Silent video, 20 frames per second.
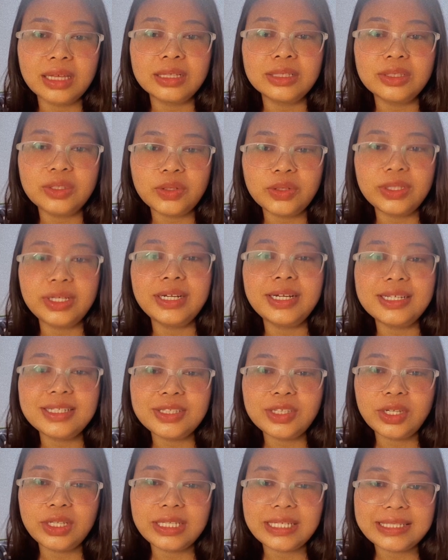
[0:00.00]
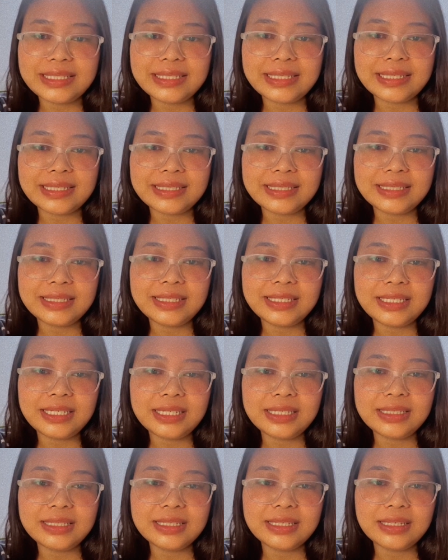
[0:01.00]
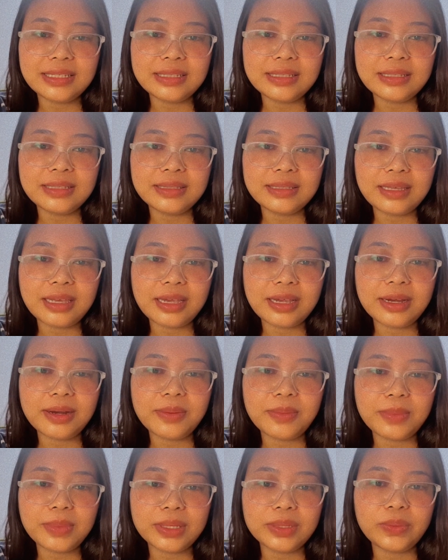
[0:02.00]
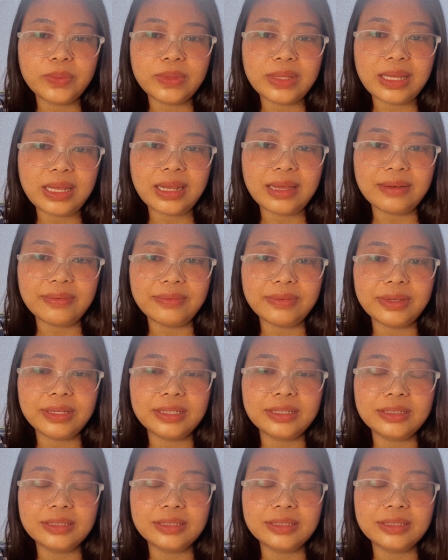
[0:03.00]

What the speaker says: Toner is not necessity in skincare, but we love it.